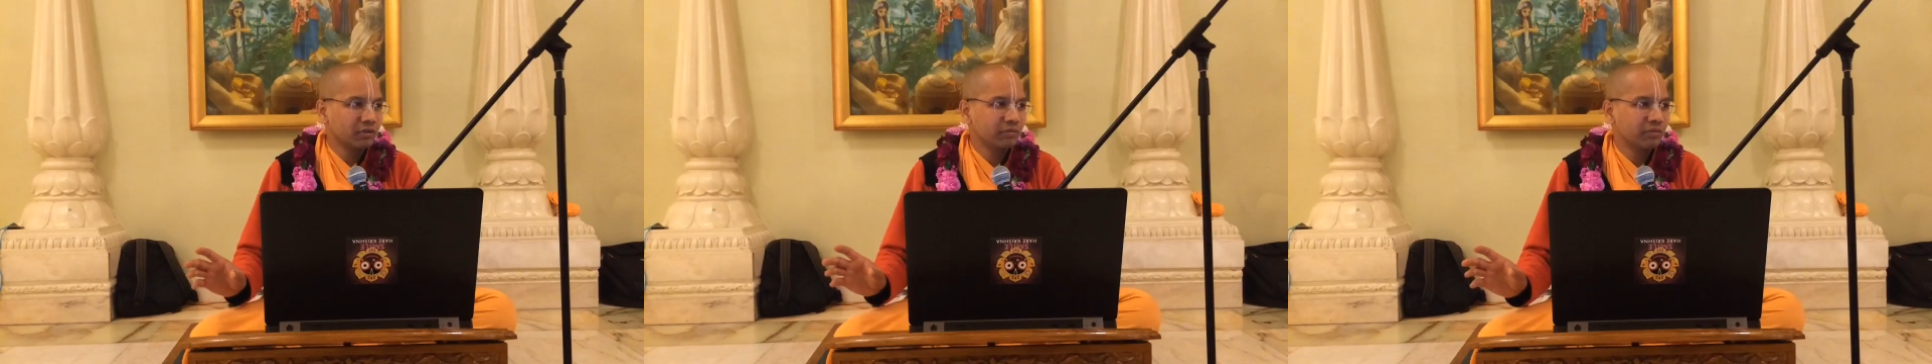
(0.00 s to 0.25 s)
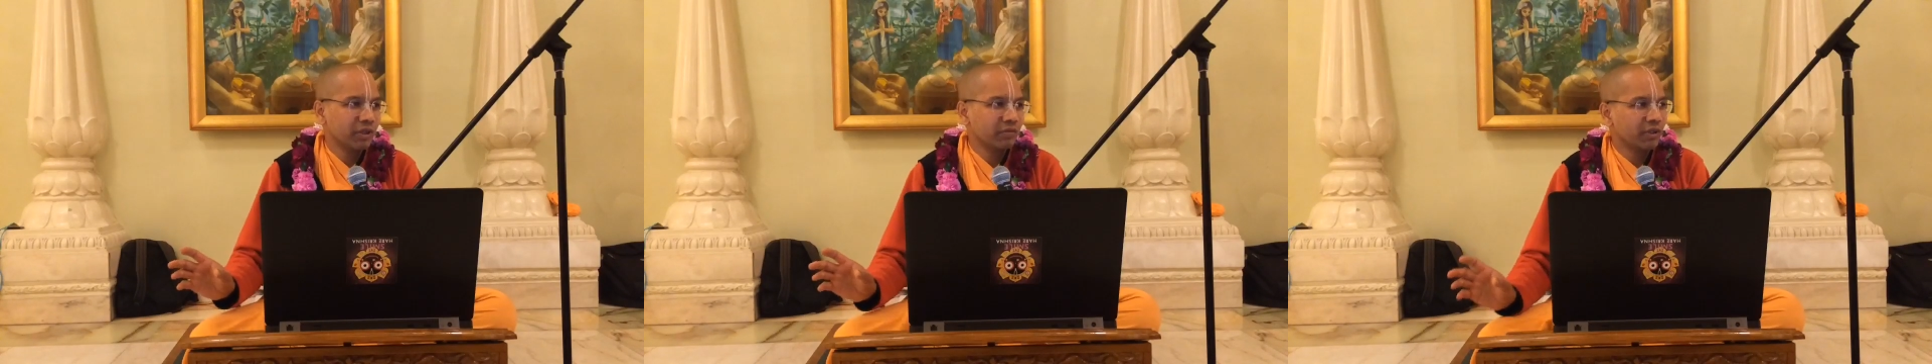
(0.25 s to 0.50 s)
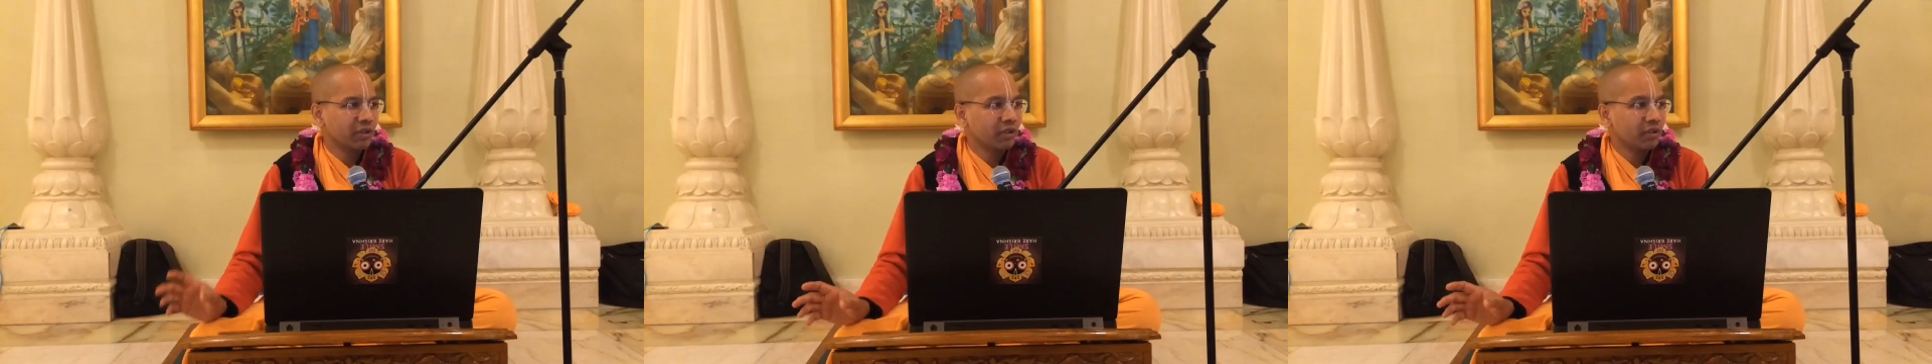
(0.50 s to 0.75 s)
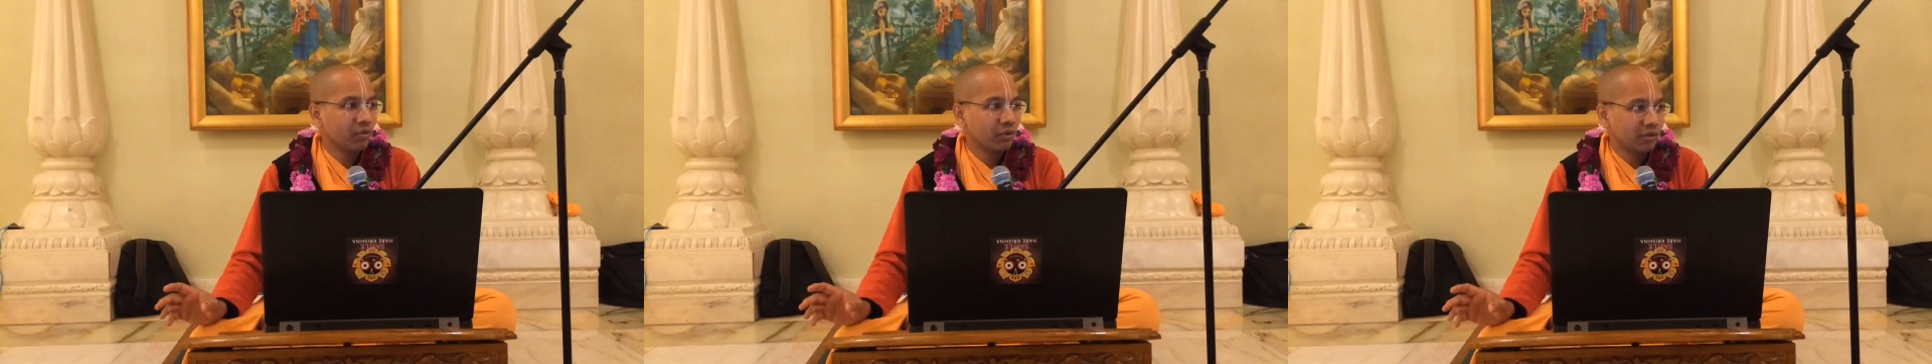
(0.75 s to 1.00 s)
men when he
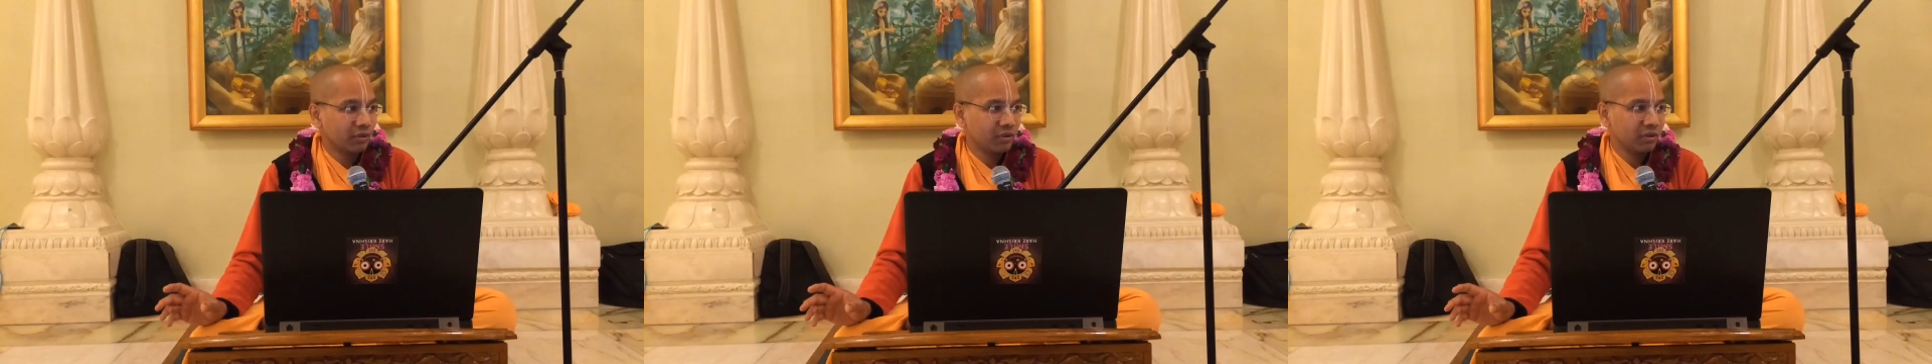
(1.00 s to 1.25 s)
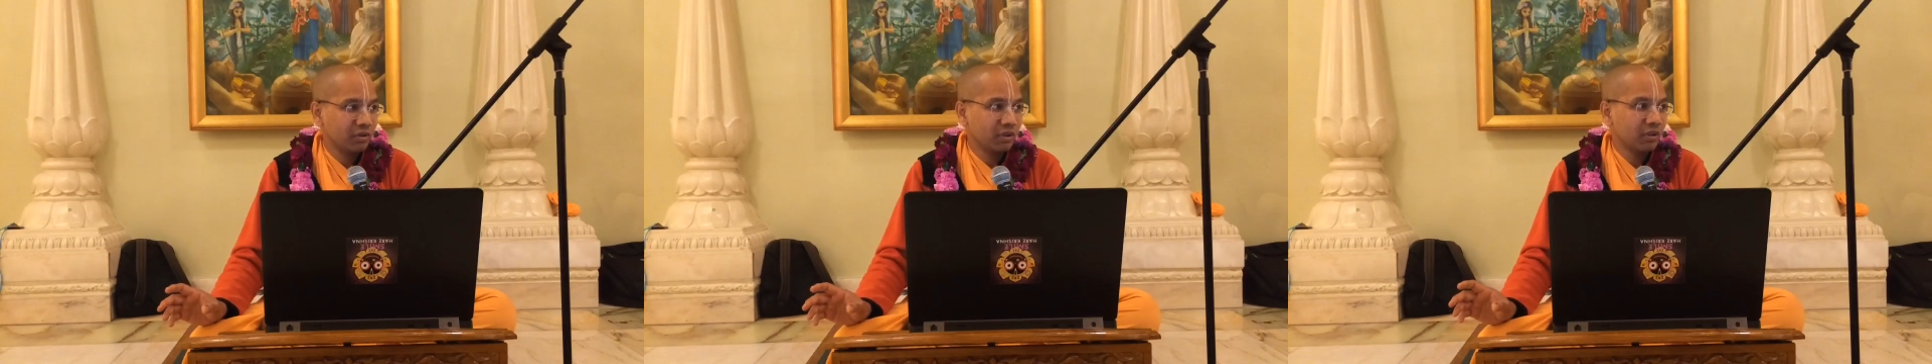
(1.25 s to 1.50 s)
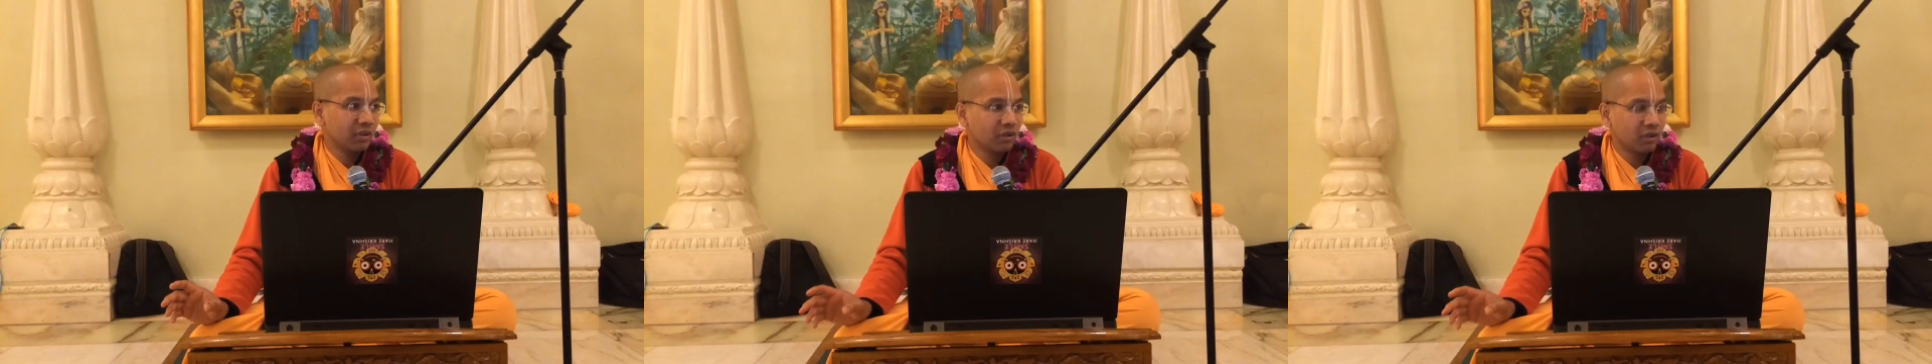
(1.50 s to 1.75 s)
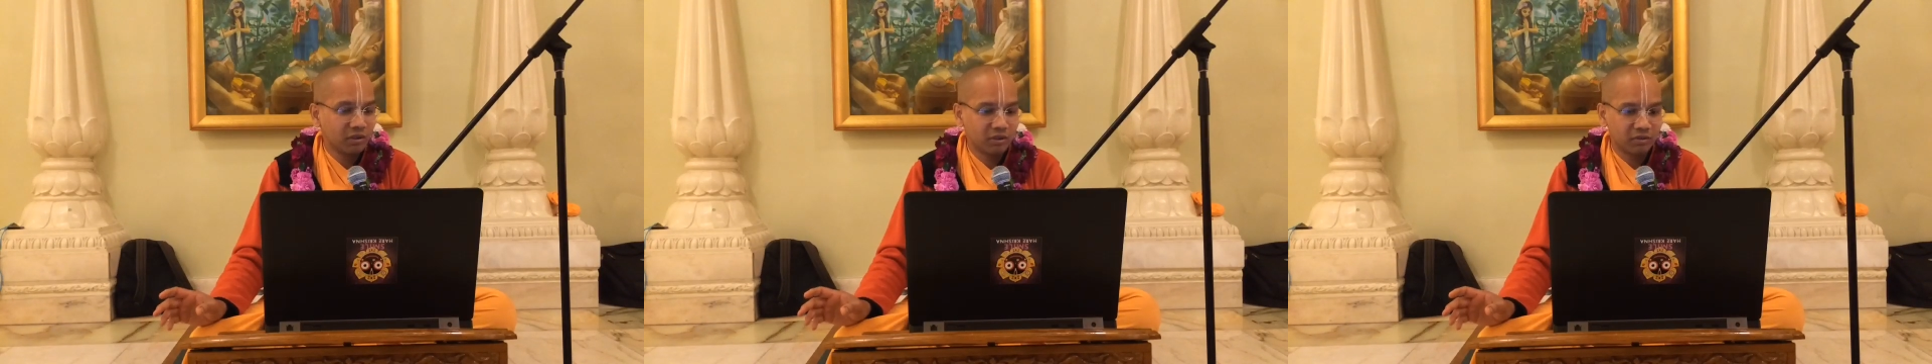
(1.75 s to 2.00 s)
was in the
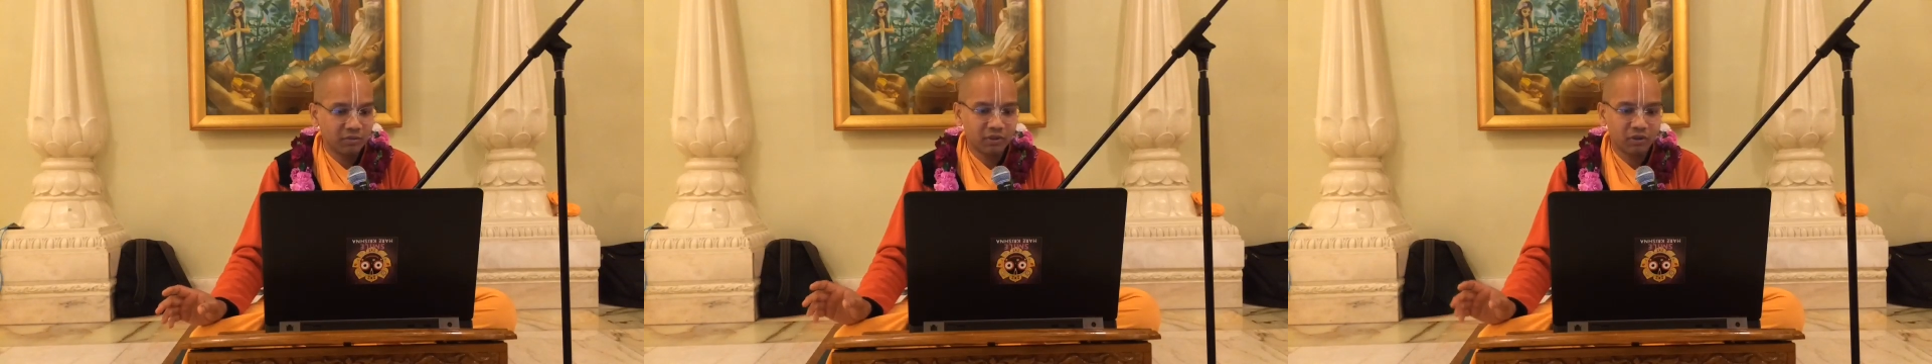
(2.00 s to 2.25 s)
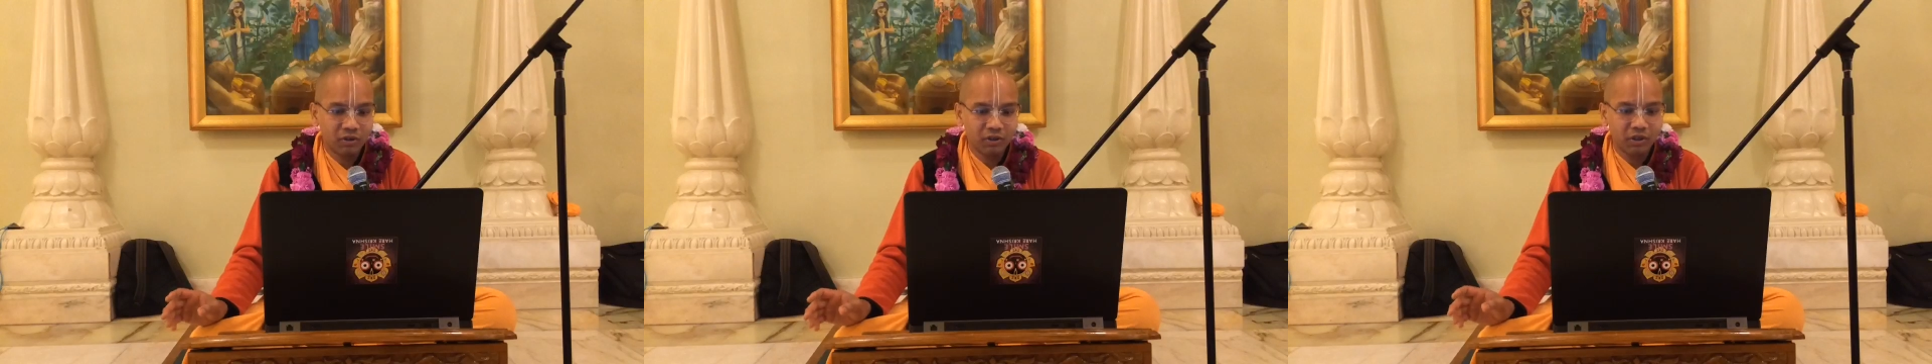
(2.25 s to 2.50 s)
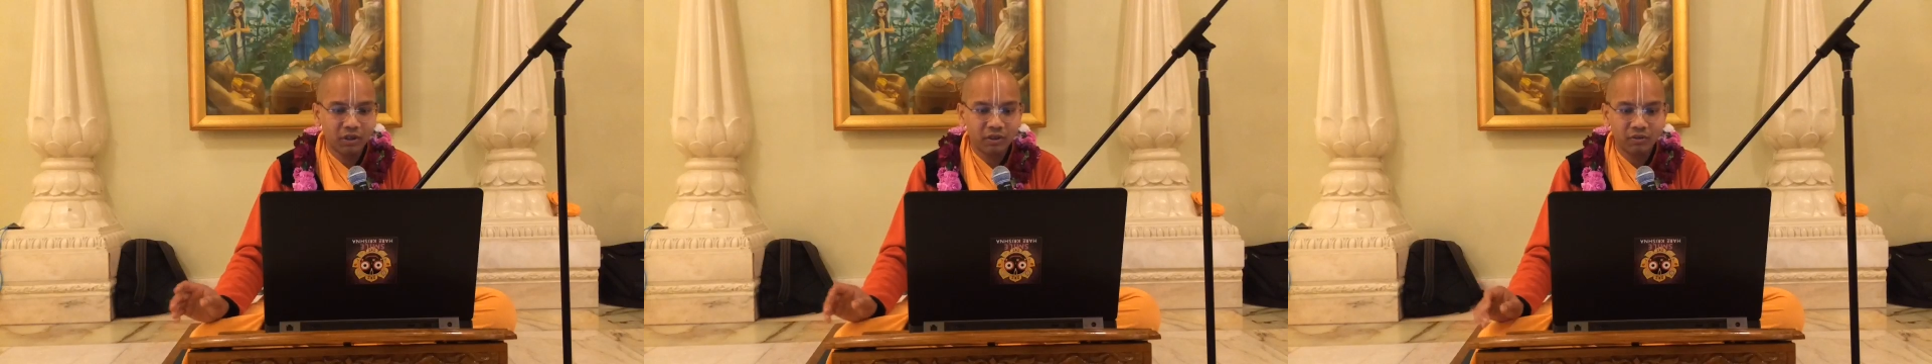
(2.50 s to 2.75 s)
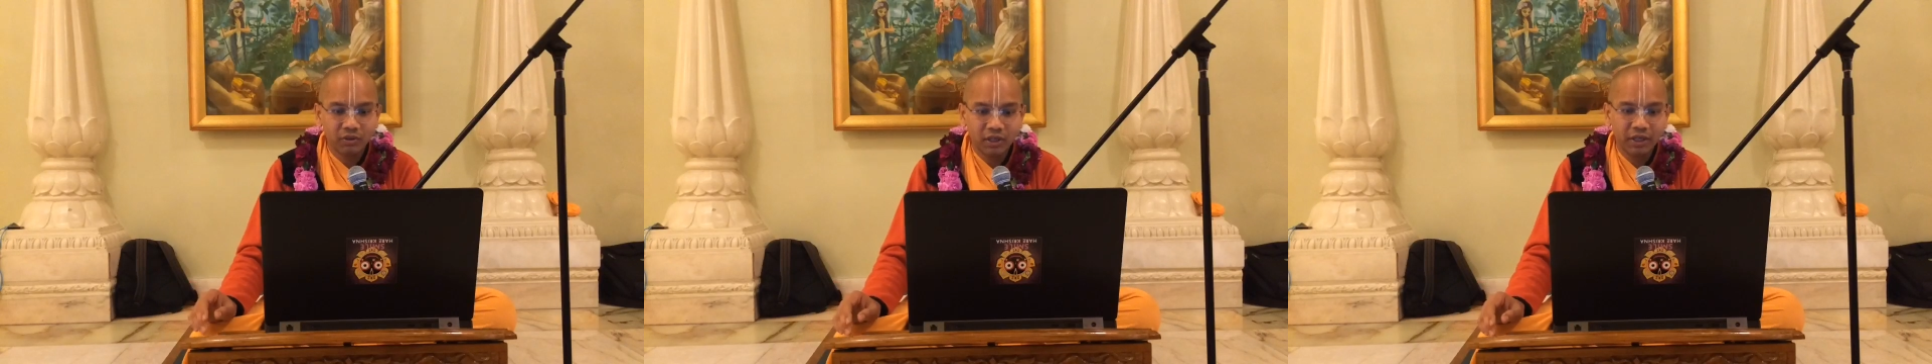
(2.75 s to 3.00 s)
college. But contrary
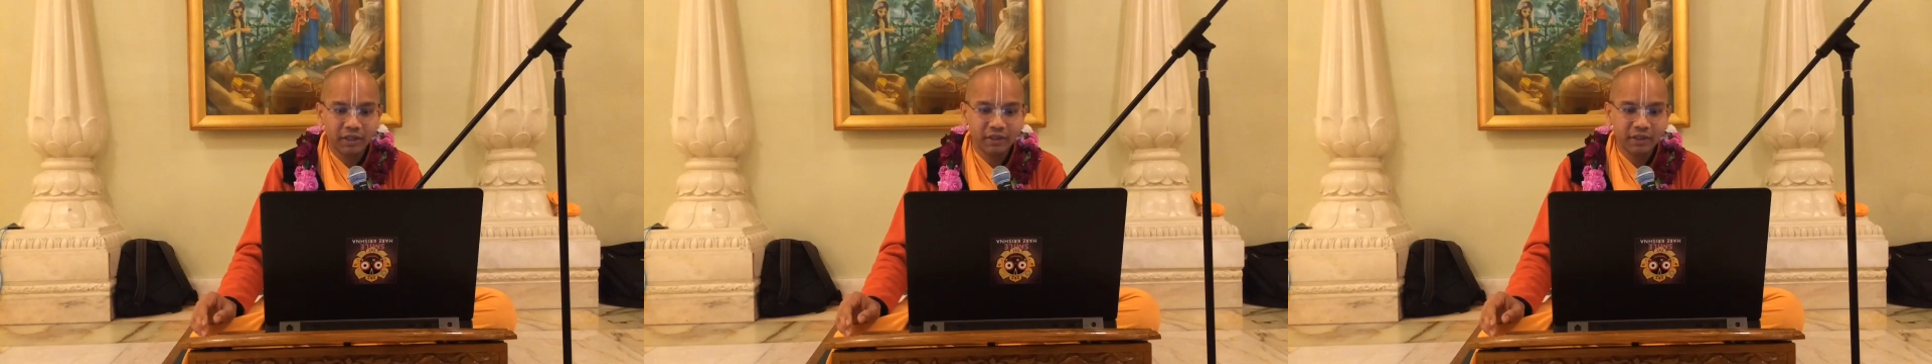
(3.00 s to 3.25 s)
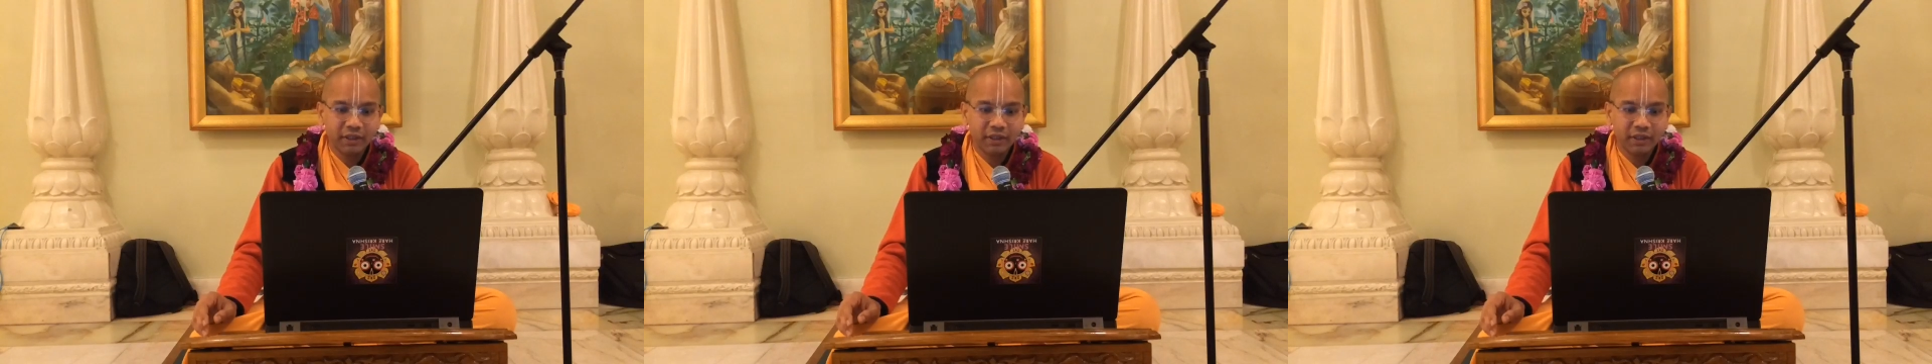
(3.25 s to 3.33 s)
to that,